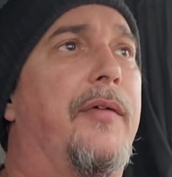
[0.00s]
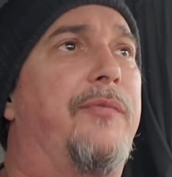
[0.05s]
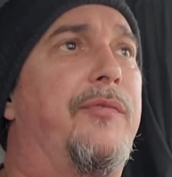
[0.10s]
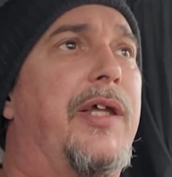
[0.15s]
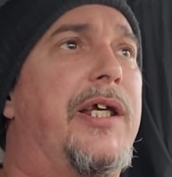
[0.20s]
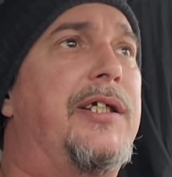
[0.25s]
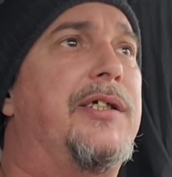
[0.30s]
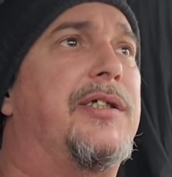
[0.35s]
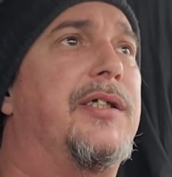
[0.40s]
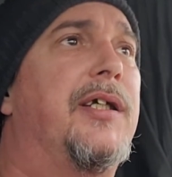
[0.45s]

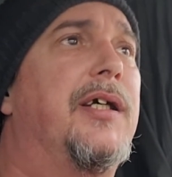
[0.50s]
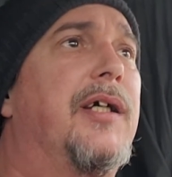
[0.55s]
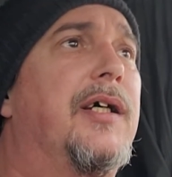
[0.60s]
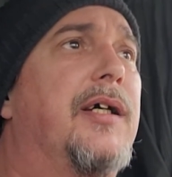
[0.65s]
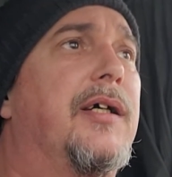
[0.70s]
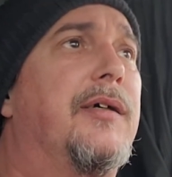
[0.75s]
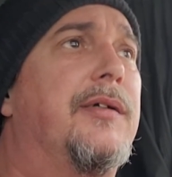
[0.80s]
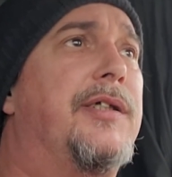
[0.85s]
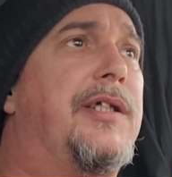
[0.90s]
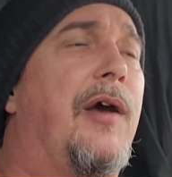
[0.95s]
These
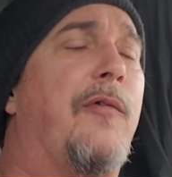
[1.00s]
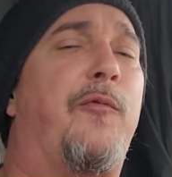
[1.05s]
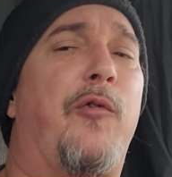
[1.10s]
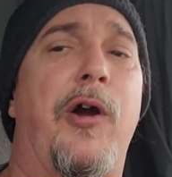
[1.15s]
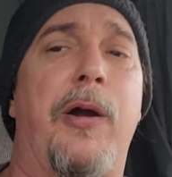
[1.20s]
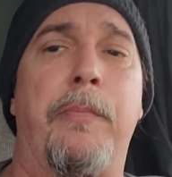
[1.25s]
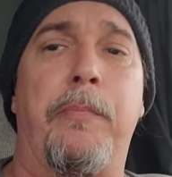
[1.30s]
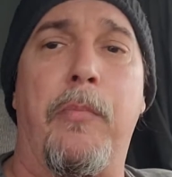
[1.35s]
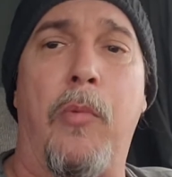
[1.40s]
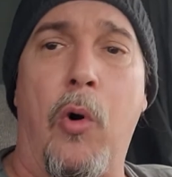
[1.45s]

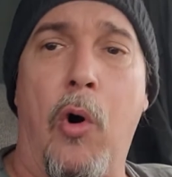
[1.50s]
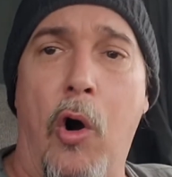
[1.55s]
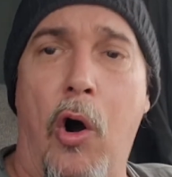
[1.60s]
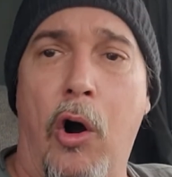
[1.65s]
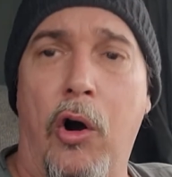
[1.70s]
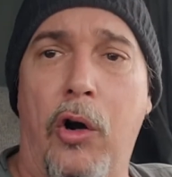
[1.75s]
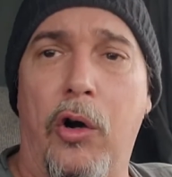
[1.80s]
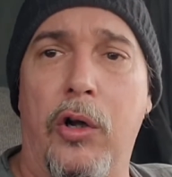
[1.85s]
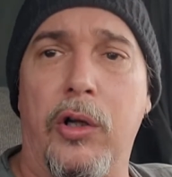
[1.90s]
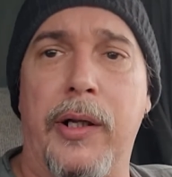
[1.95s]
different
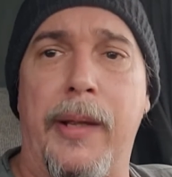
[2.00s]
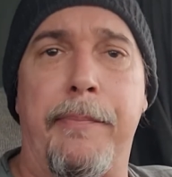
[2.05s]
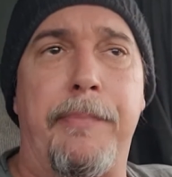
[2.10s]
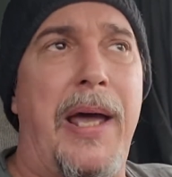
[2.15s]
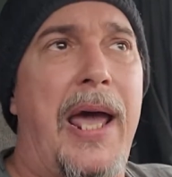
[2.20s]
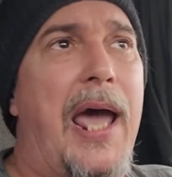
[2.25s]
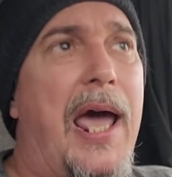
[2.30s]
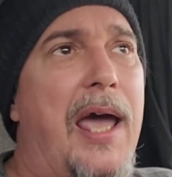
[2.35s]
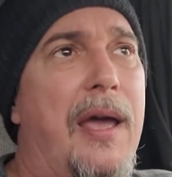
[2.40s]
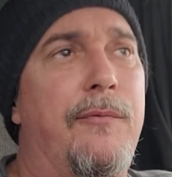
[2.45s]
moral and
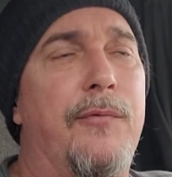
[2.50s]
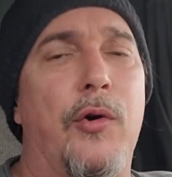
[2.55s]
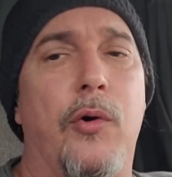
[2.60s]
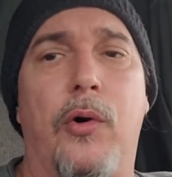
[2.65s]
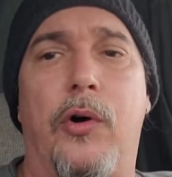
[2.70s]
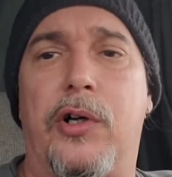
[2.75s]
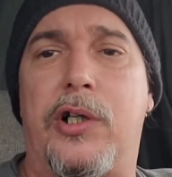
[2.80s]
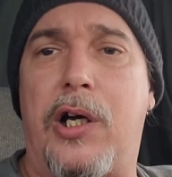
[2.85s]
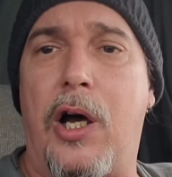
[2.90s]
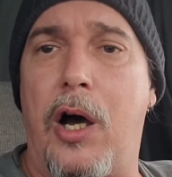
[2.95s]

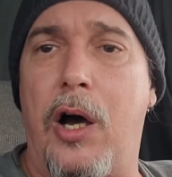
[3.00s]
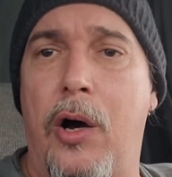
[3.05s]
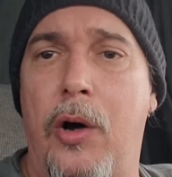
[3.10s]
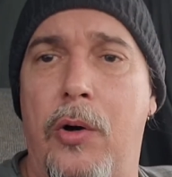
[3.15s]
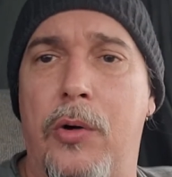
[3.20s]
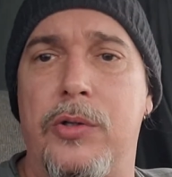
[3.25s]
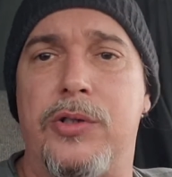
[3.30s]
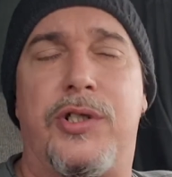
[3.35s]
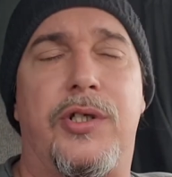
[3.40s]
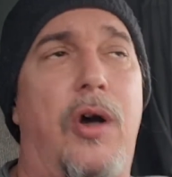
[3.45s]
behavioral
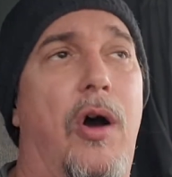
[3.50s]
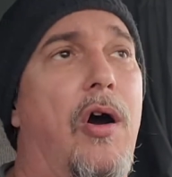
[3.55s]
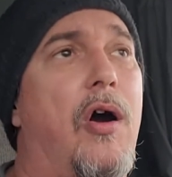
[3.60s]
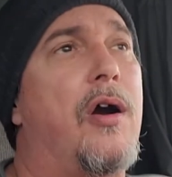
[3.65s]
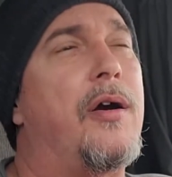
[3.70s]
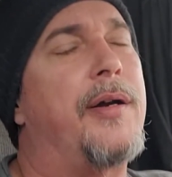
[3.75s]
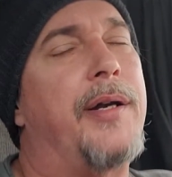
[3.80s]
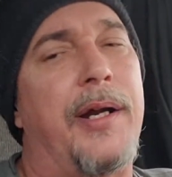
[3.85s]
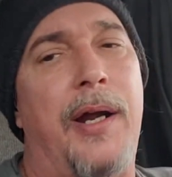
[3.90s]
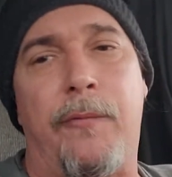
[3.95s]
codes
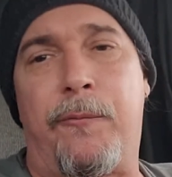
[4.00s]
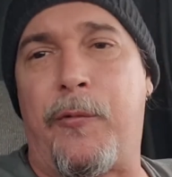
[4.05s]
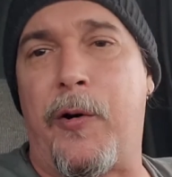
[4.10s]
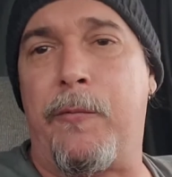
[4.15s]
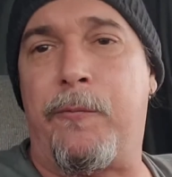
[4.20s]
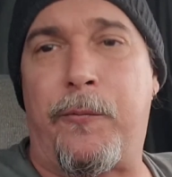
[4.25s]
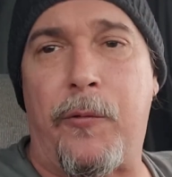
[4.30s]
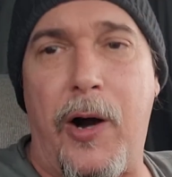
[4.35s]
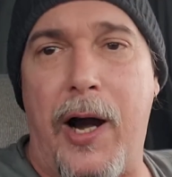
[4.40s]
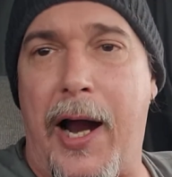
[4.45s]
are
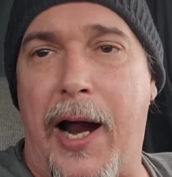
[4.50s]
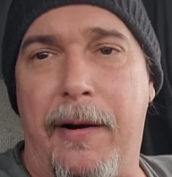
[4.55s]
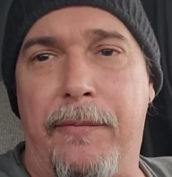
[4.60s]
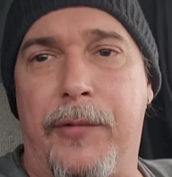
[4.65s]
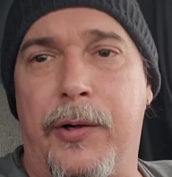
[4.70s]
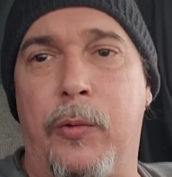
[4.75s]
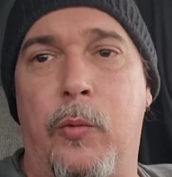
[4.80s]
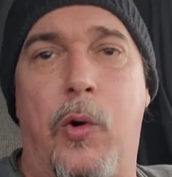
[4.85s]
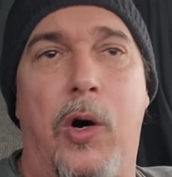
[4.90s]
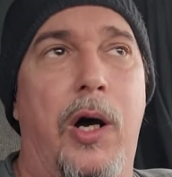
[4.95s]
different for
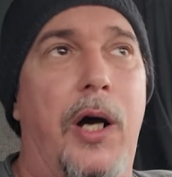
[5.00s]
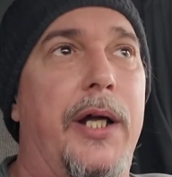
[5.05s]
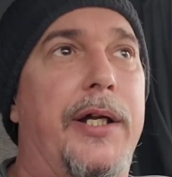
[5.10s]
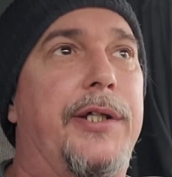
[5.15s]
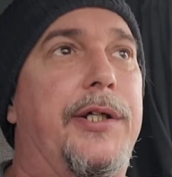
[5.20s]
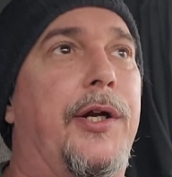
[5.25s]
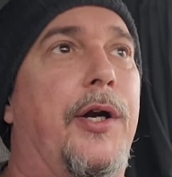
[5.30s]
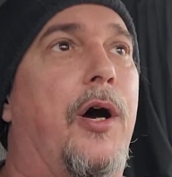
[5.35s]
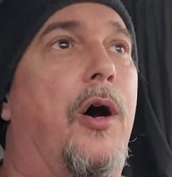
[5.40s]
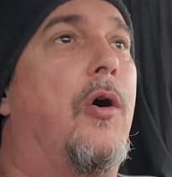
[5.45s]
everyone,
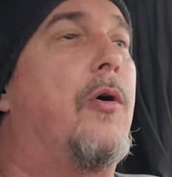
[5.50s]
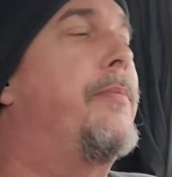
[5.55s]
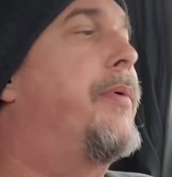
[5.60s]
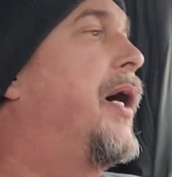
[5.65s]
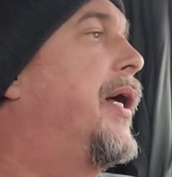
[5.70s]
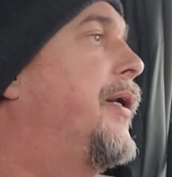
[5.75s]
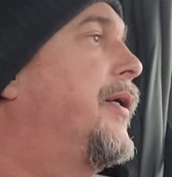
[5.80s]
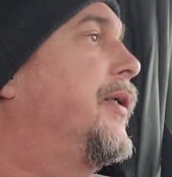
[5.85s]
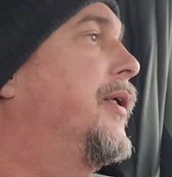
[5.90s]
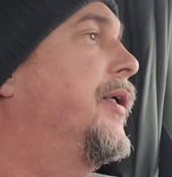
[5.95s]
you know, but,